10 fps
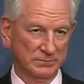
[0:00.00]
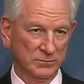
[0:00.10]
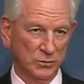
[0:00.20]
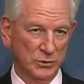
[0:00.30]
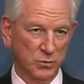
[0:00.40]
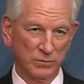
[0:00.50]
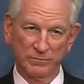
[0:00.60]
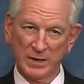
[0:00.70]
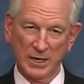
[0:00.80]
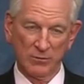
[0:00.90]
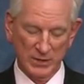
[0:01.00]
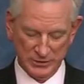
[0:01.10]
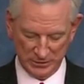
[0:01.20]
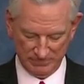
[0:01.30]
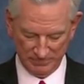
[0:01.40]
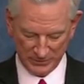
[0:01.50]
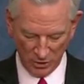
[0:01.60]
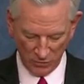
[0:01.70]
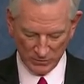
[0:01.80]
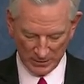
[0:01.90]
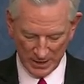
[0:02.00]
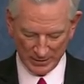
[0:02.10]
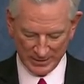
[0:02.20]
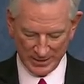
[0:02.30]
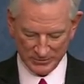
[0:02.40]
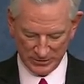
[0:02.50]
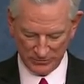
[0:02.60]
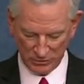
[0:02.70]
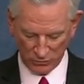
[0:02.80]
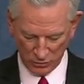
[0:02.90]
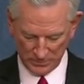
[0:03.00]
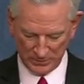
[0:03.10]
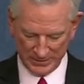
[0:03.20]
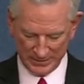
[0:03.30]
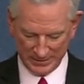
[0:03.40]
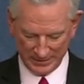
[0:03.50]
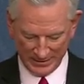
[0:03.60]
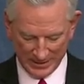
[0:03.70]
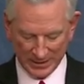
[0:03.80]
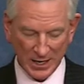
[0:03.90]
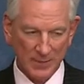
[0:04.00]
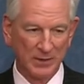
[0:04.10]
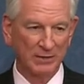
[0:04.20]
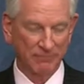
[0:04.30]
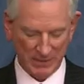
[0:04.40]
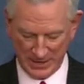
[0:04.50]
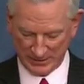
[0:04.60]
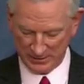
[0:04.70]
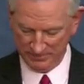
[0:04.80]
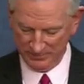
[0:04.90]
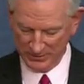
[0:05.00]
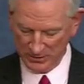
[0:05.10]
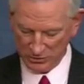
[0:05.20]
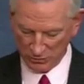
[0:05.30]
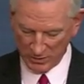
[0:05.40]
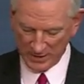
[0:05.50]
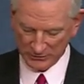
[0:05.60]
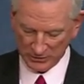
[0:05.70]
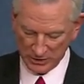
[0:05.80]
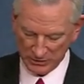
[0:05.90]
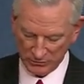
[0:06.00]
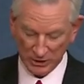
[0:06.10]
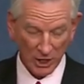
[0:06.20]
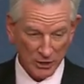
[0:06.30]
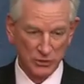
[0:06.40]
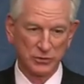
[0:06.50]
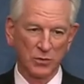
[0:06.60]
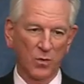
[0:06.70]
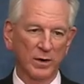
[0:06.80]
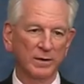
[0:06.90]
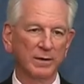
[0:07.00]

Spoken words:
which were very recent, COVID lockdowns and their crippling economic effect throughout the country underscored